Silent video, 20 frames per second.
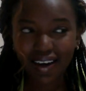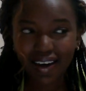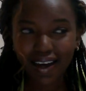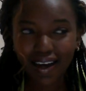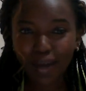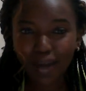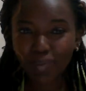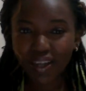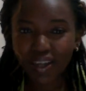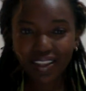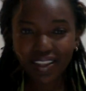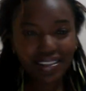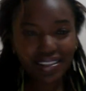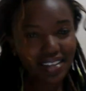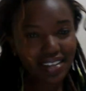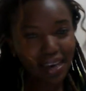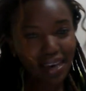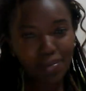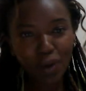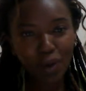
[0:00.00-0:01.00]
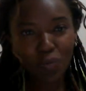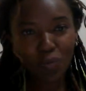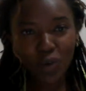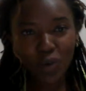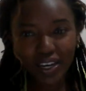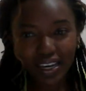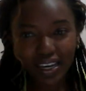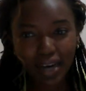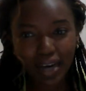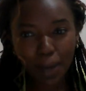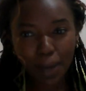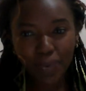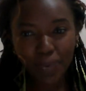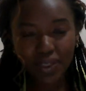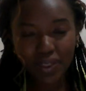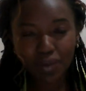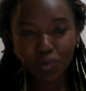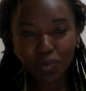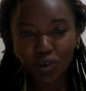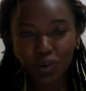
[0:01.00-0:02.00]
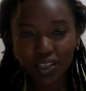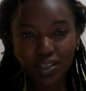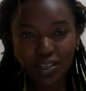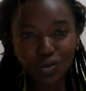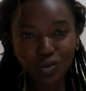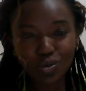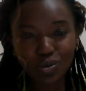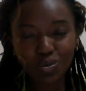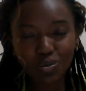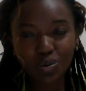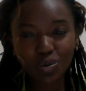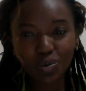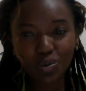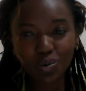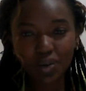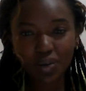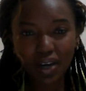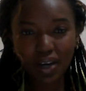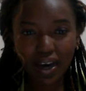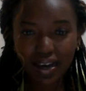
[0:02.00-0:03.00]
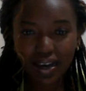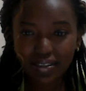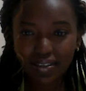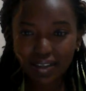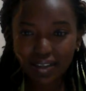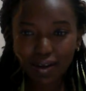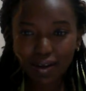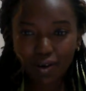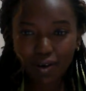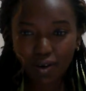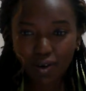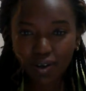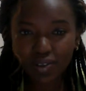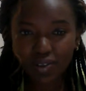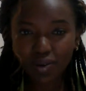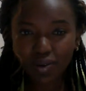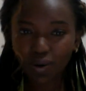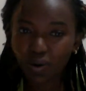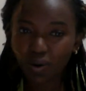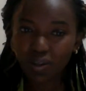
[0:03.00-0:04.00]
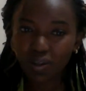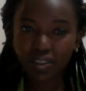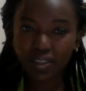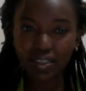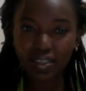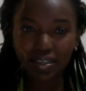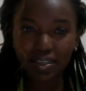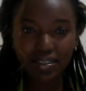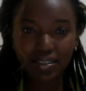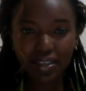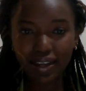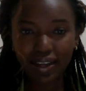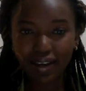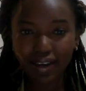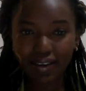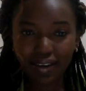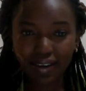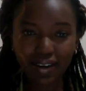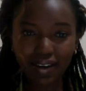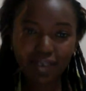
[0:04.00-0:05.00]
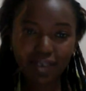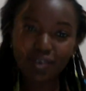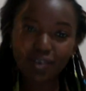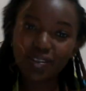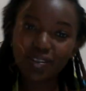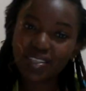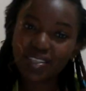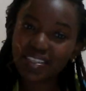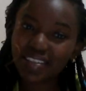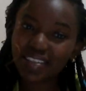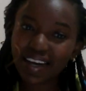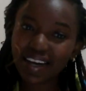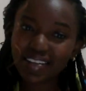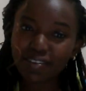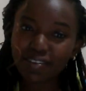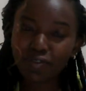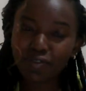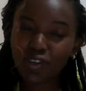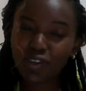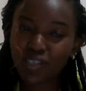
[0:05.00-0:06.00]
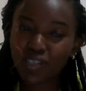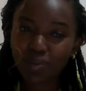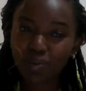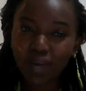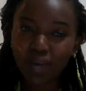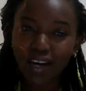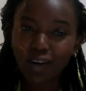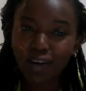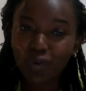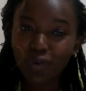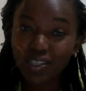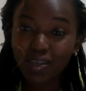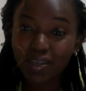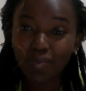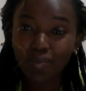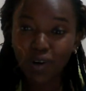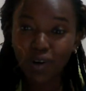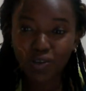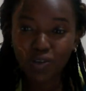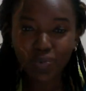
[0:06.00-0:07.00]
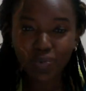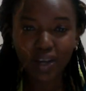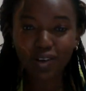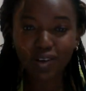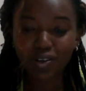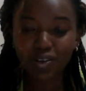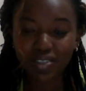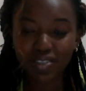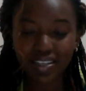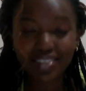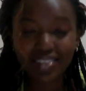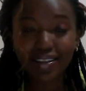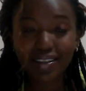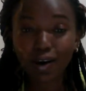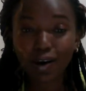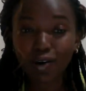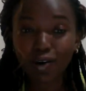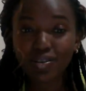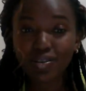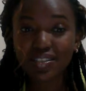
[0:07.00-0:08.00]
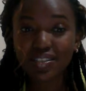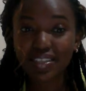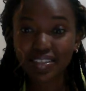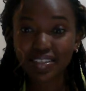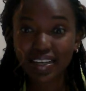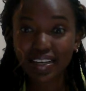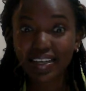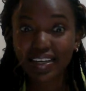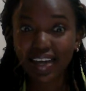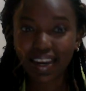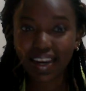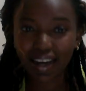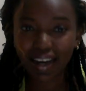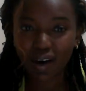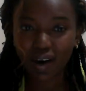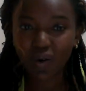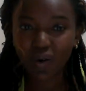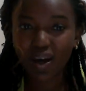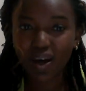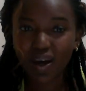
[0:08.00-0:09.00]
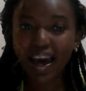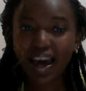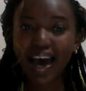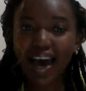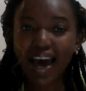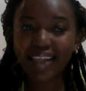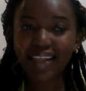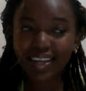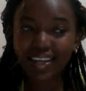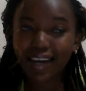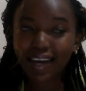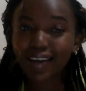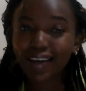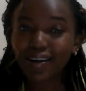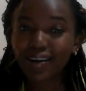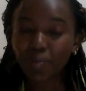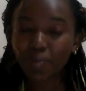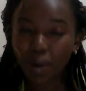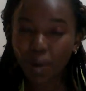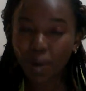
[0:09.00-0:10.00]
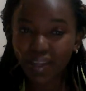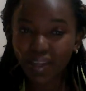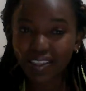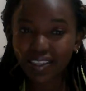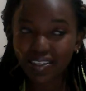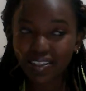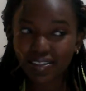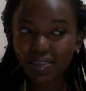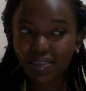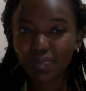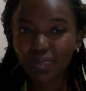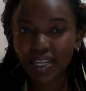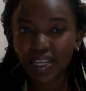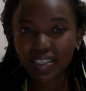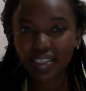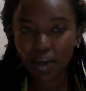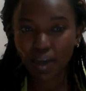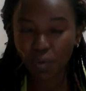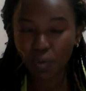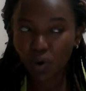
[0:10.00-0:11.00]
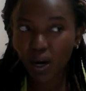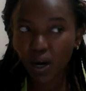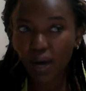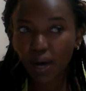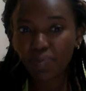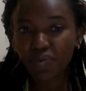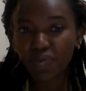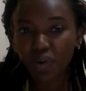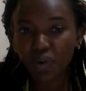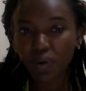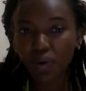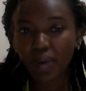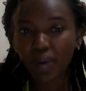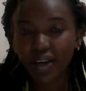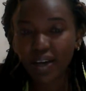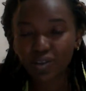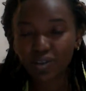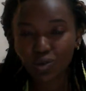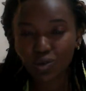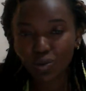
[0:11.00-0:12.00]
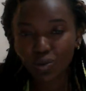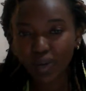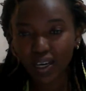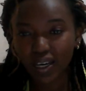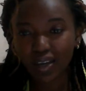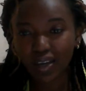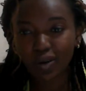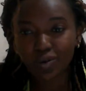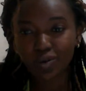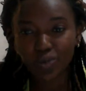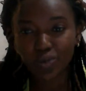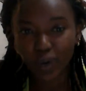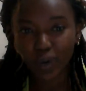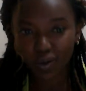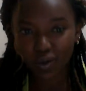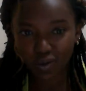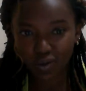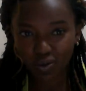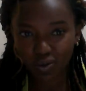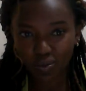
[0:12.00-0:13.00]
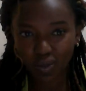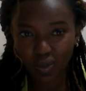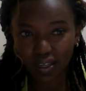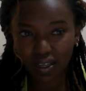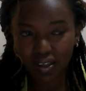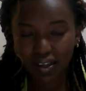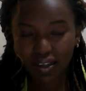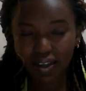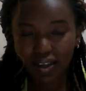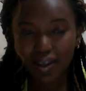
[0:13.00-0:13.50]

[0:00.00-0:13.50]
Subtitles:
And by the time I'm waking up in the morning to asking God all this, like, hey God, these guys have gotten married, what about me? And God says the coast is clear now. And then I remember the dream that I woke up from, I saw my kingdom spouse to be.